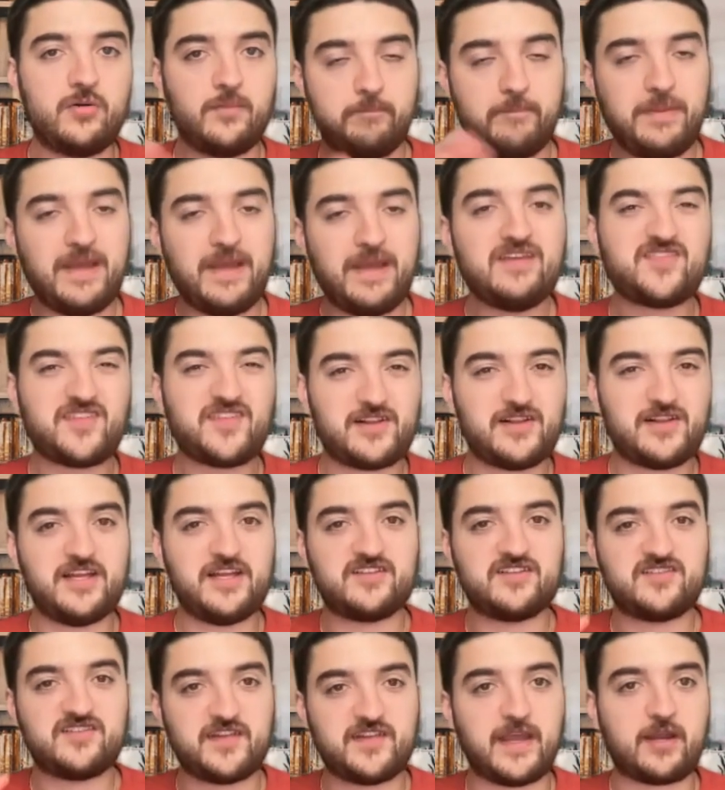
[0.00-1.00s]
basically
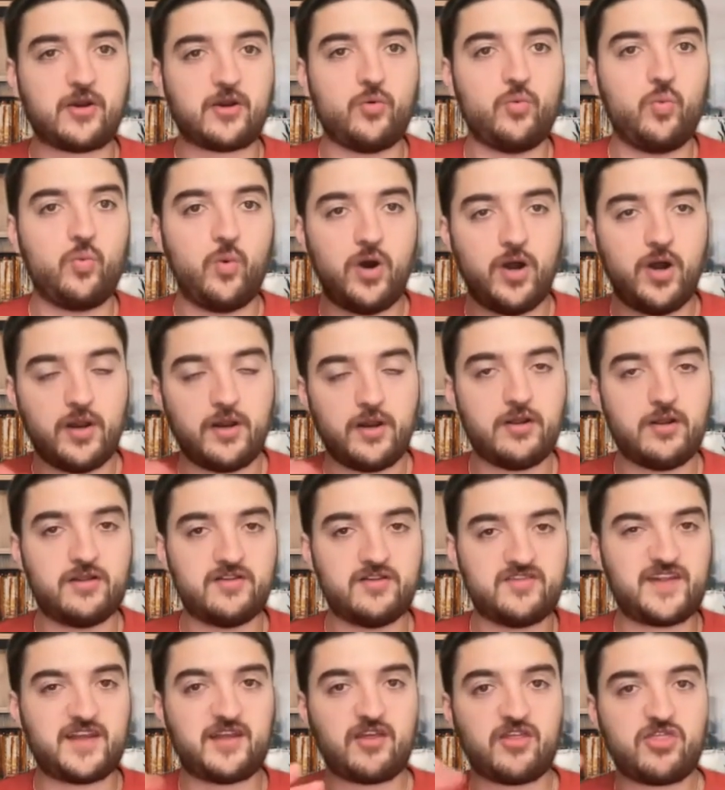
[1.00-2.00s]
it's like a one,
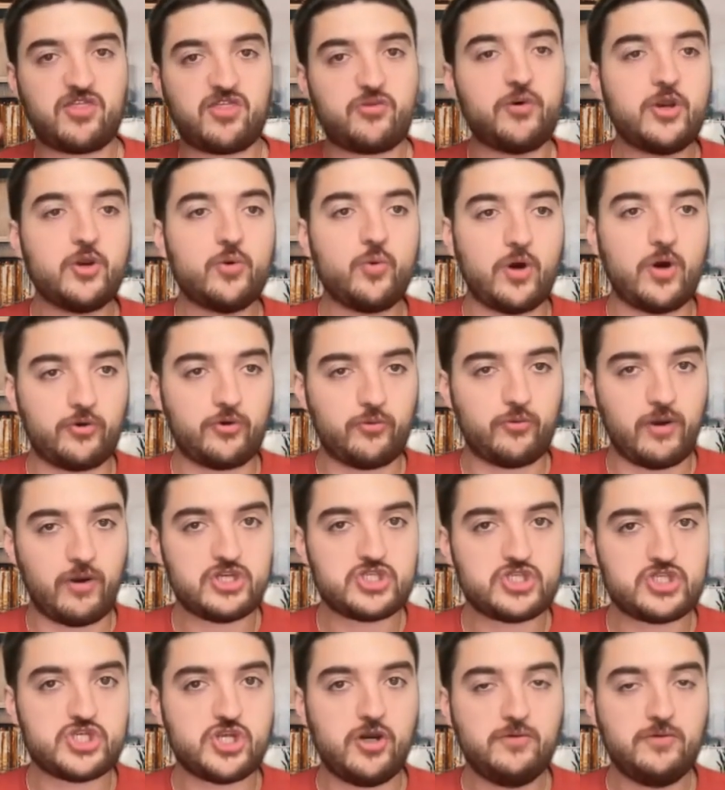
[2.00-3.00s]
it's like a three to one
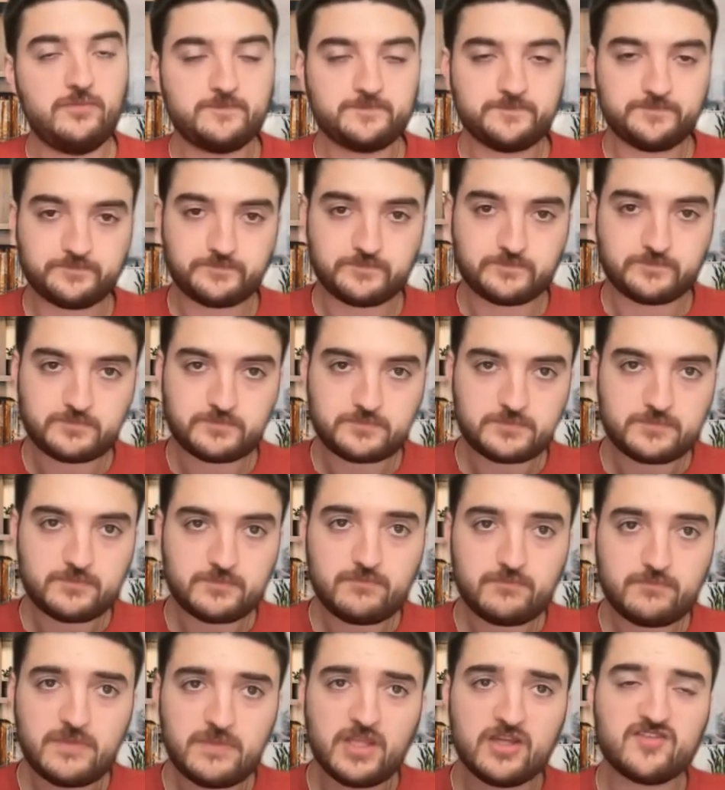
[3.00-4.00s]
ratio.
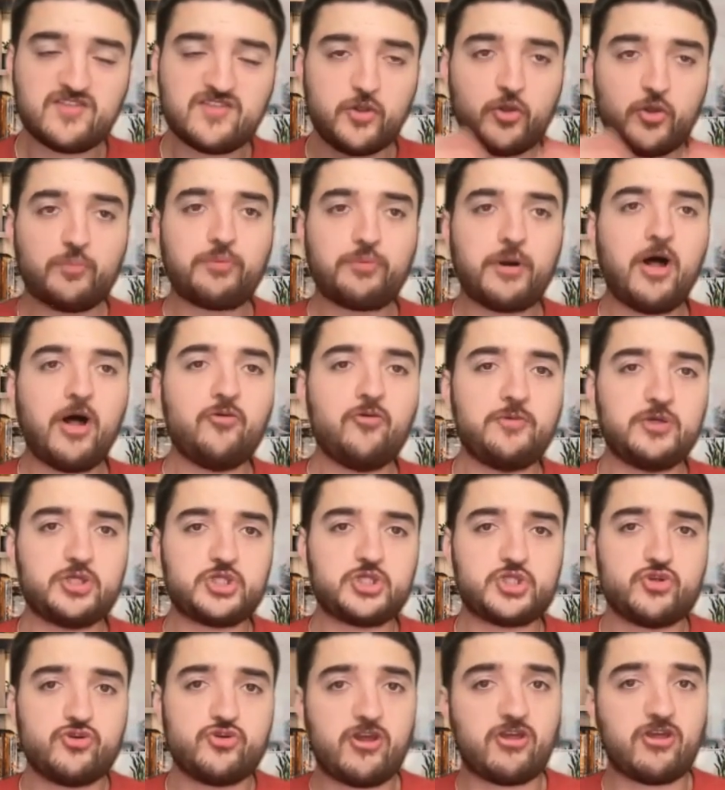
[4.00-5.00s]
So you'll probably be
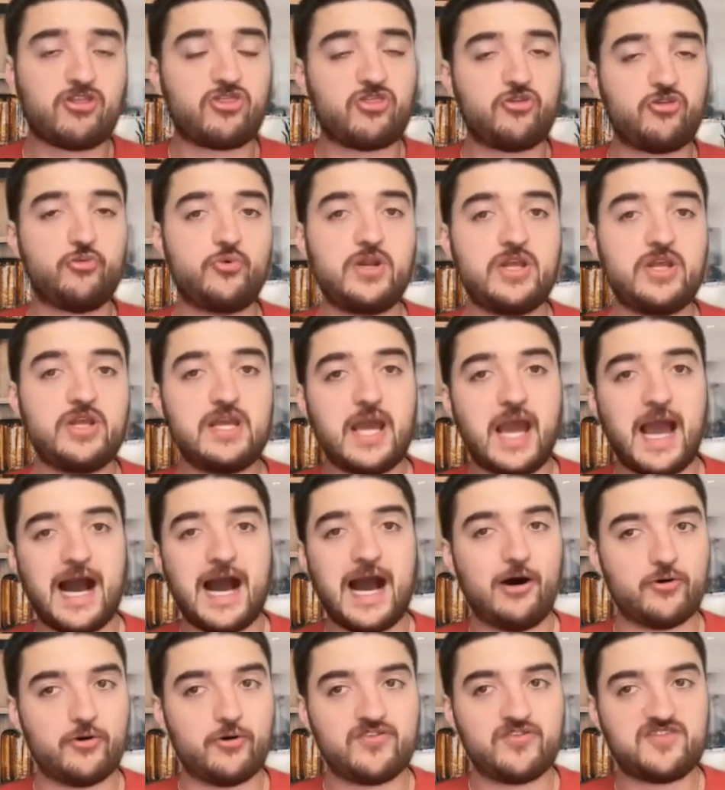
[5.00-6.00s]
shooting three
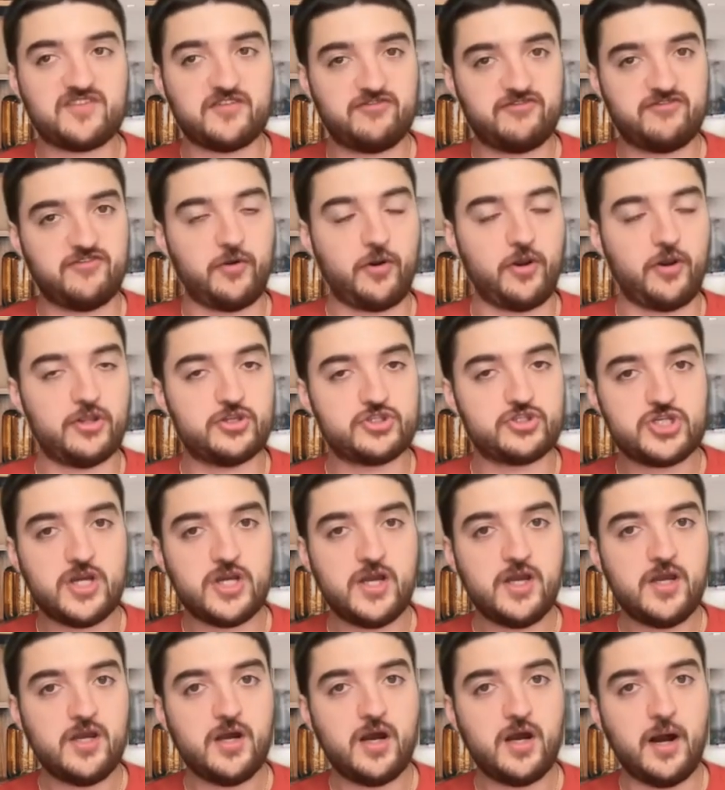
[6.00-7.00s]
hours of footage
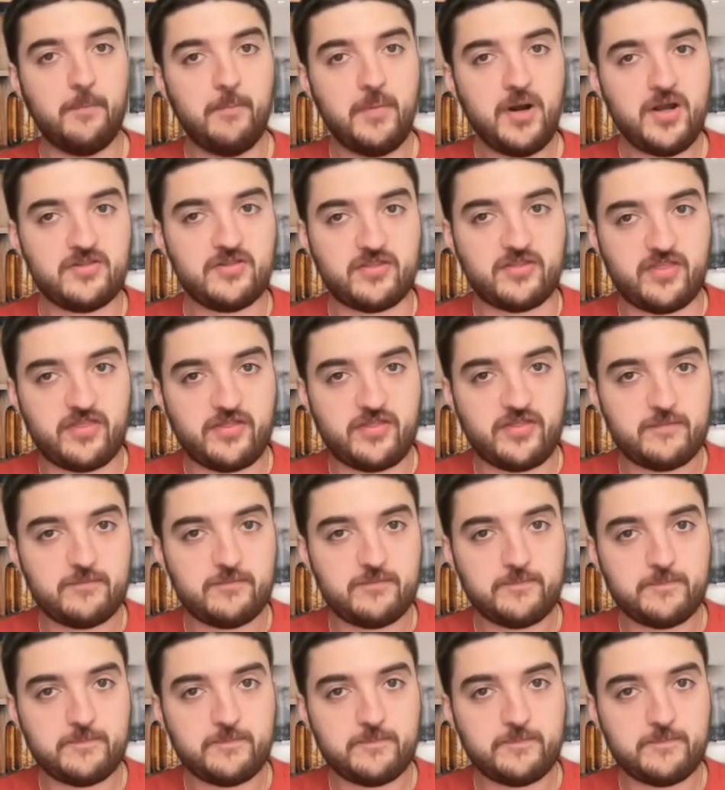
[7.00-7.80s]
a month.